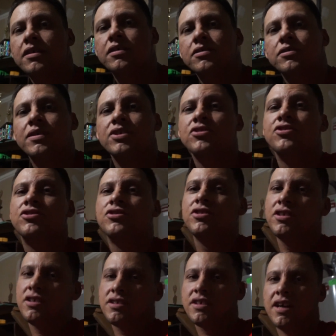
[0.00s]
Yo, so I
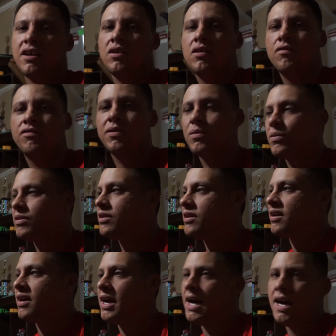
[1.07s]
just got home from
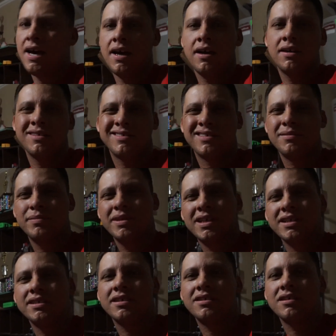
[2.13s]
work it's gonna be
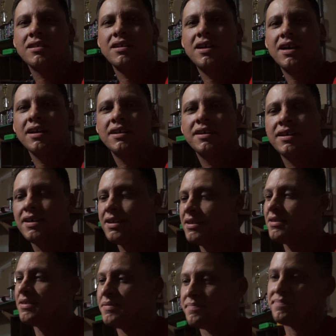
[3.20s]
like 10 o'clock and
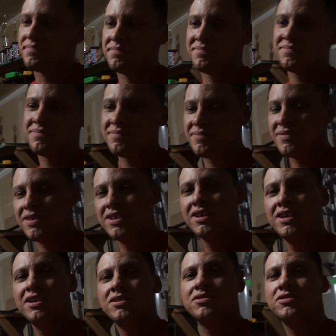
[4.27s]
um,
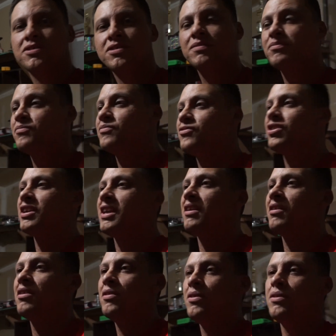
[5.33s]
so check it
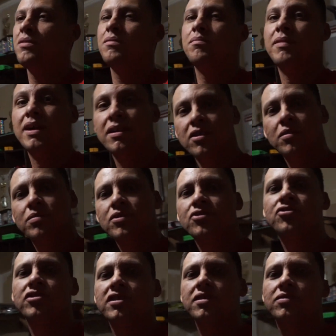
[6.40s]
out. My little blue
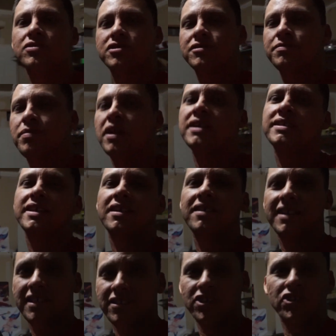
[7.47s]
truck was parked out
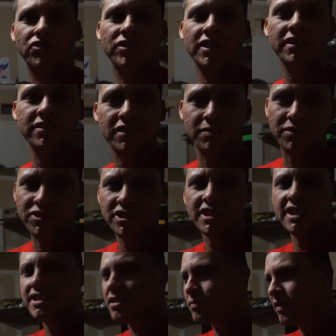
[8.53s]
like in the street so I'm pretty sure you
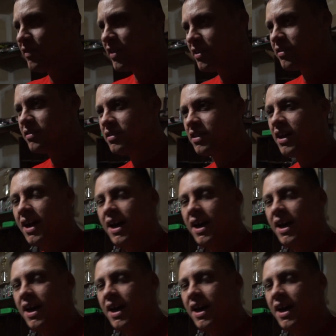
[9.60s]
guys seen on my videos.